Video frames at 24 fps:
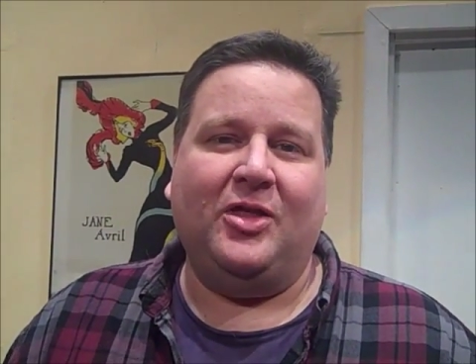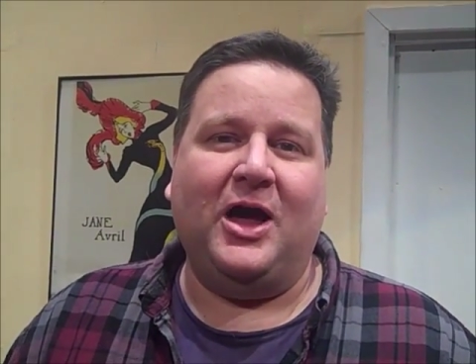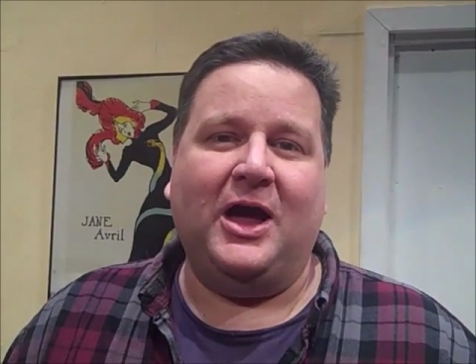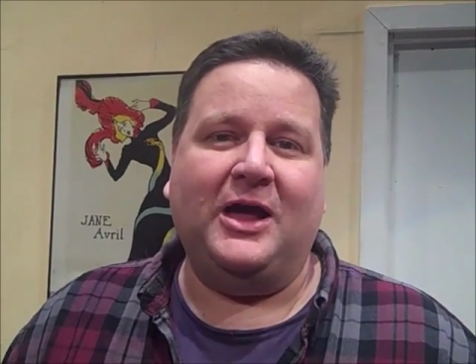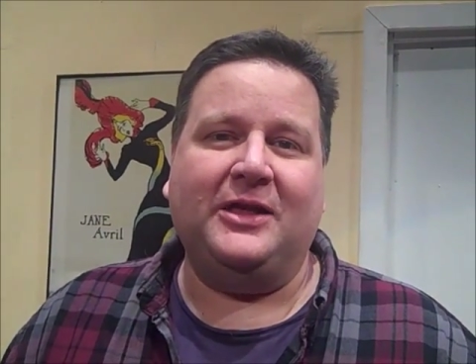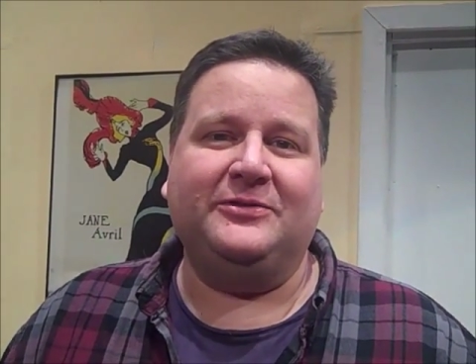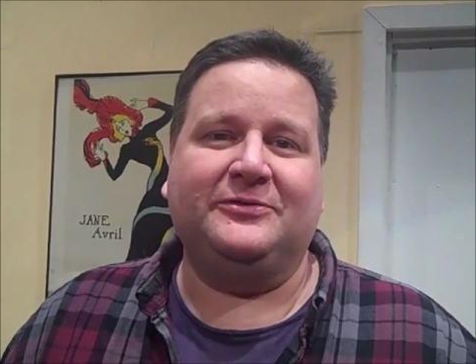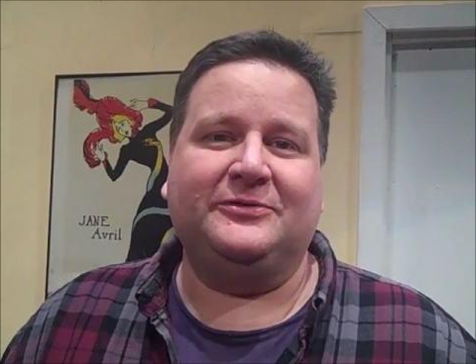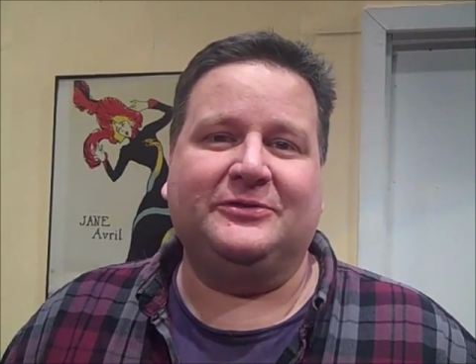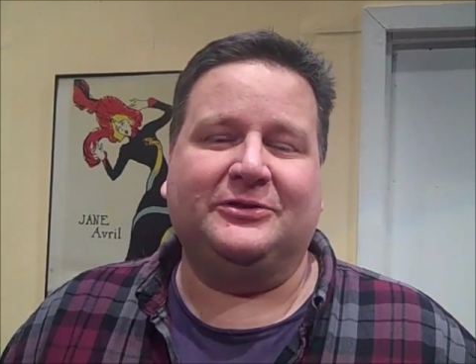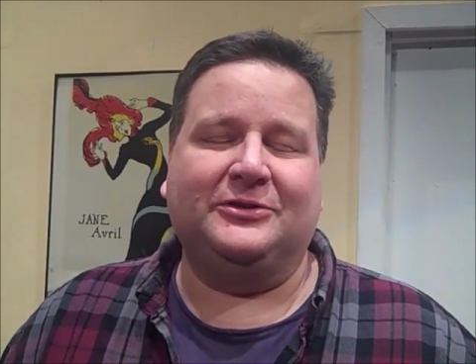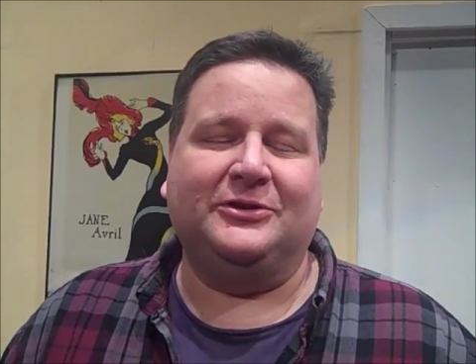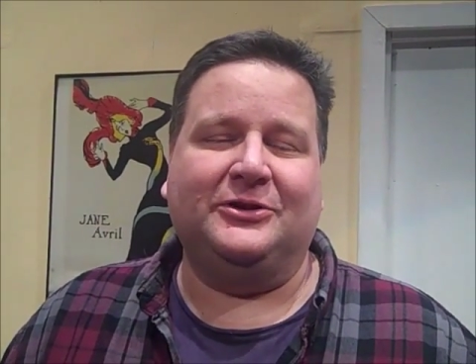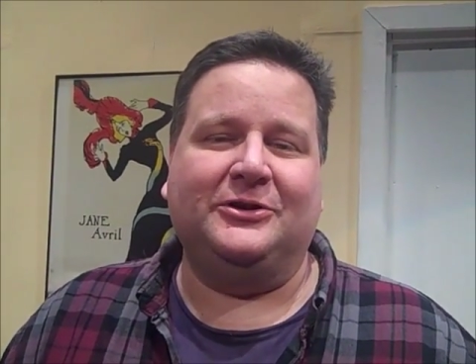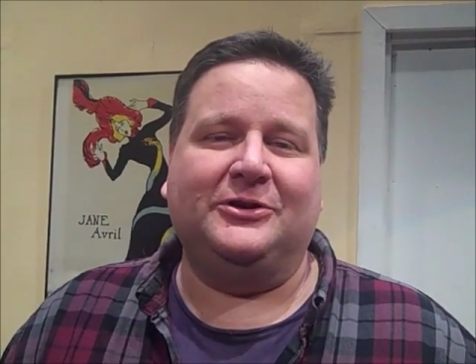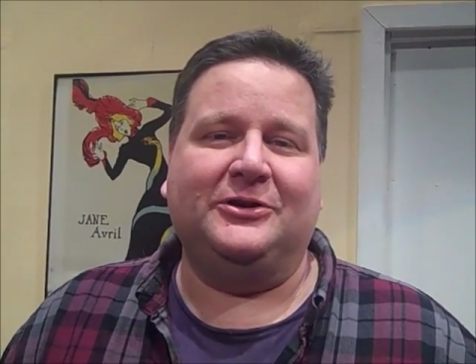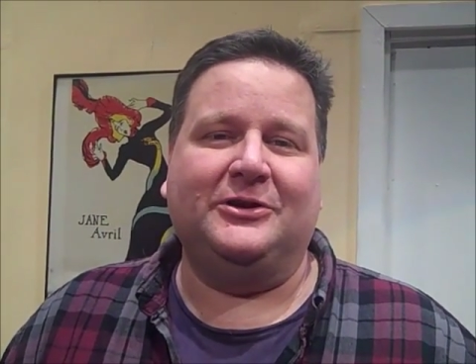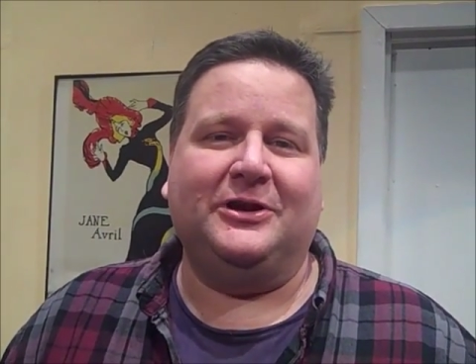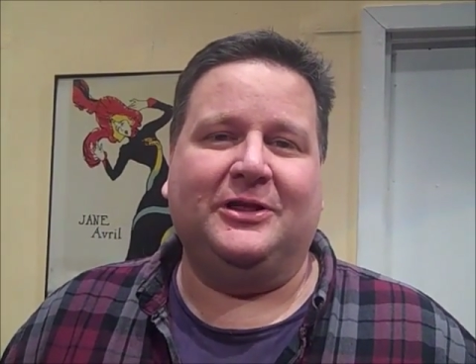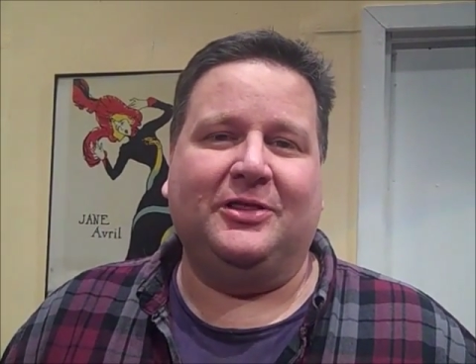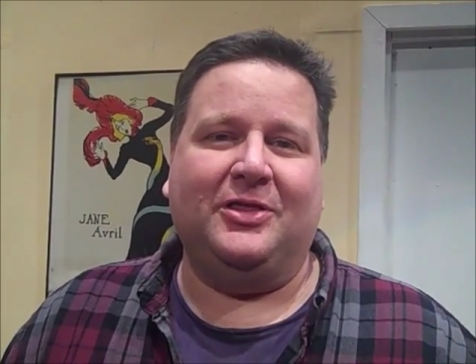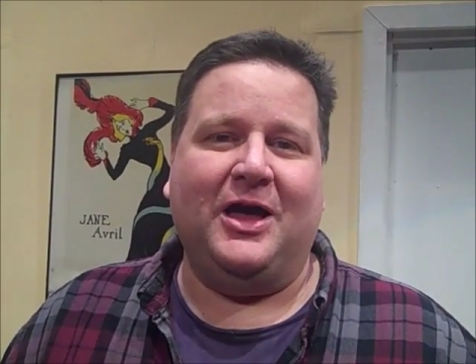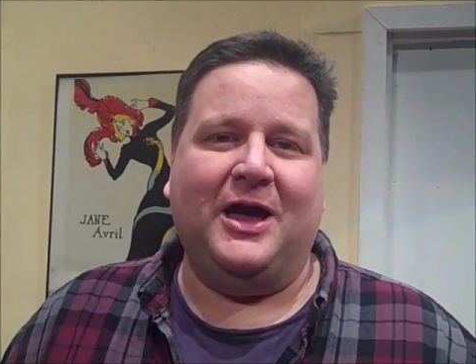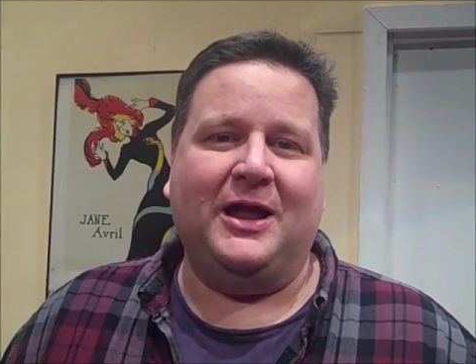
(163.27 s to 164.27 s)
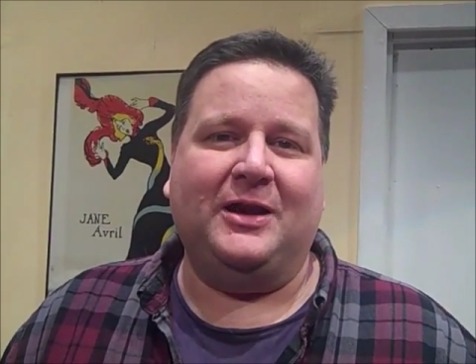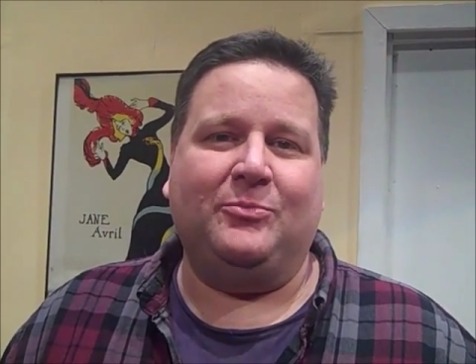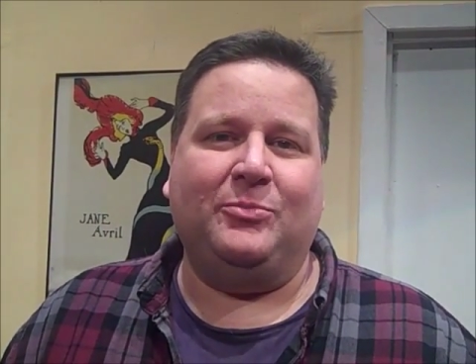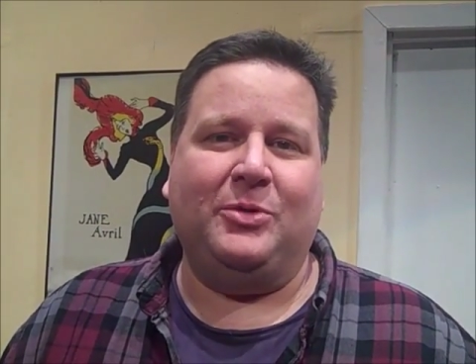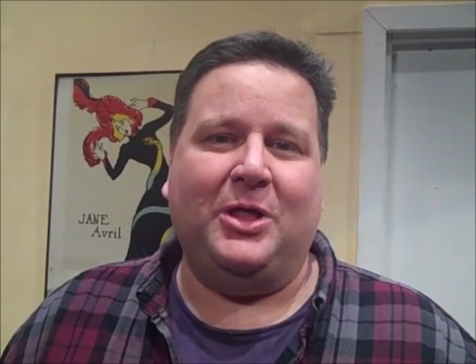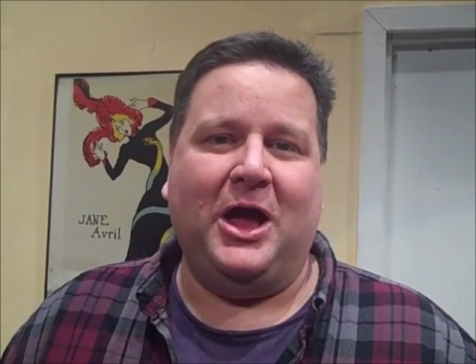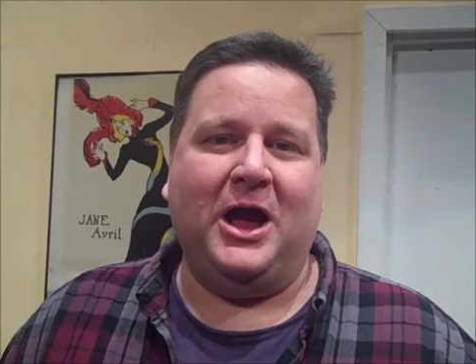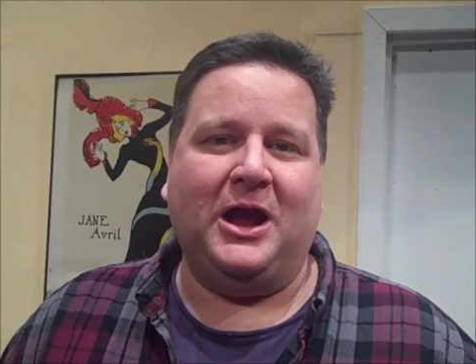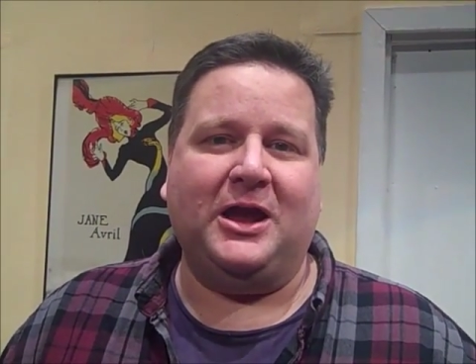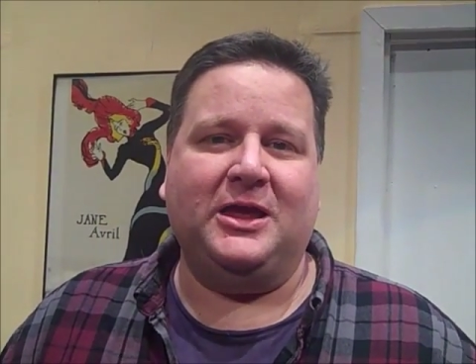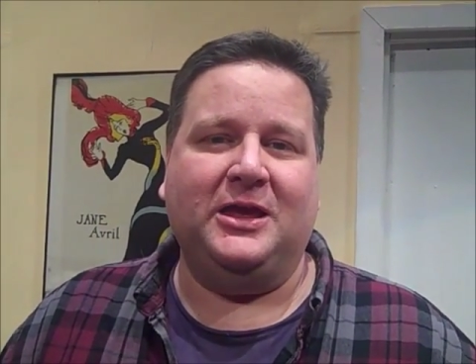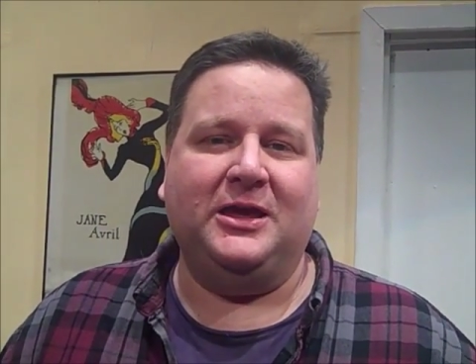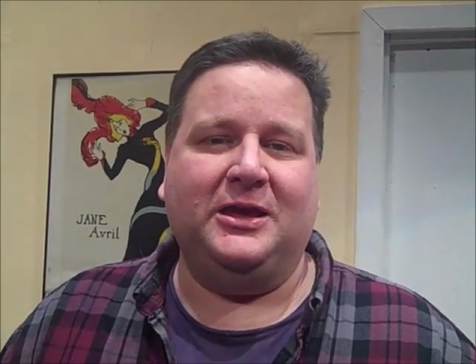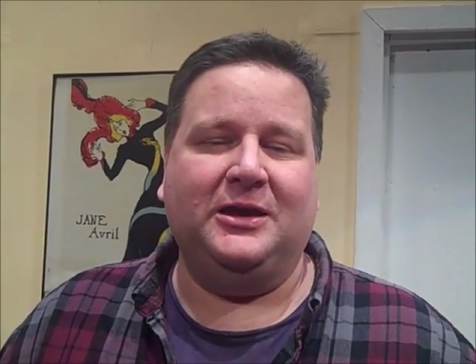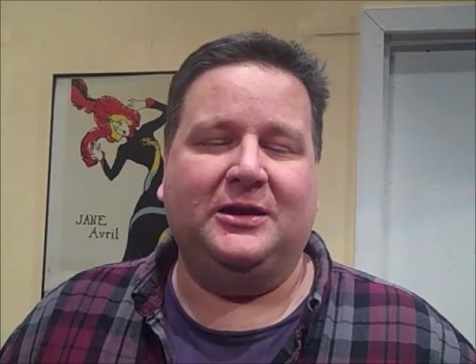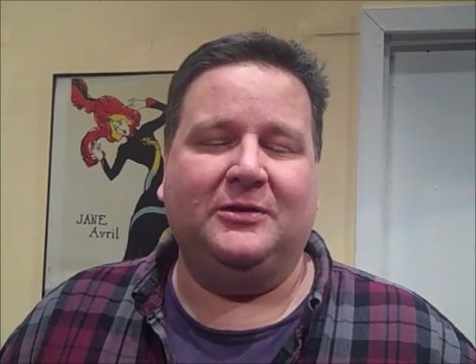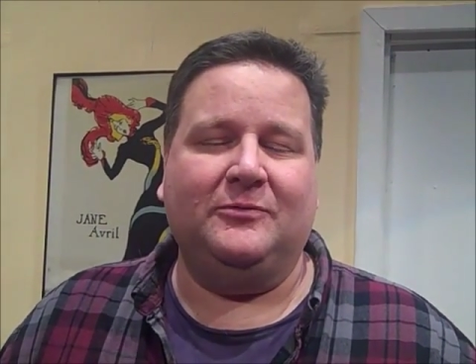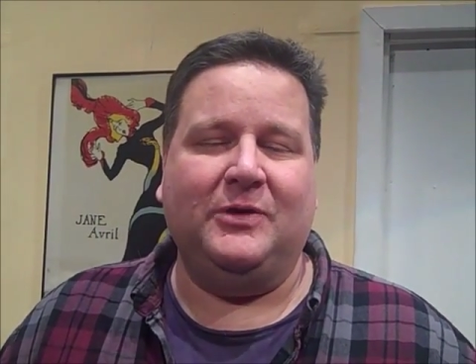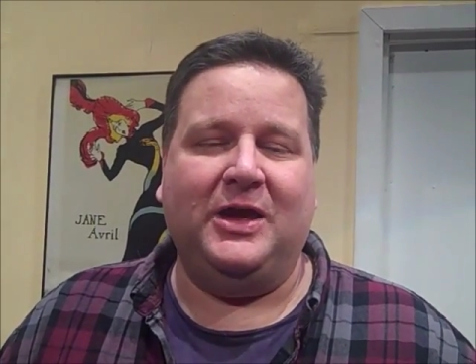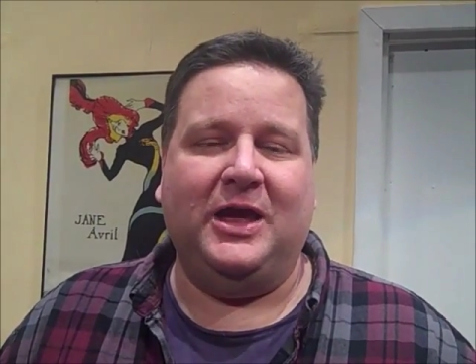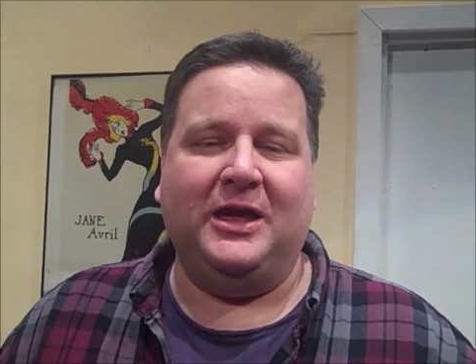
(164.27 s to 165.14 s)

lines to learn, a lot of blocking.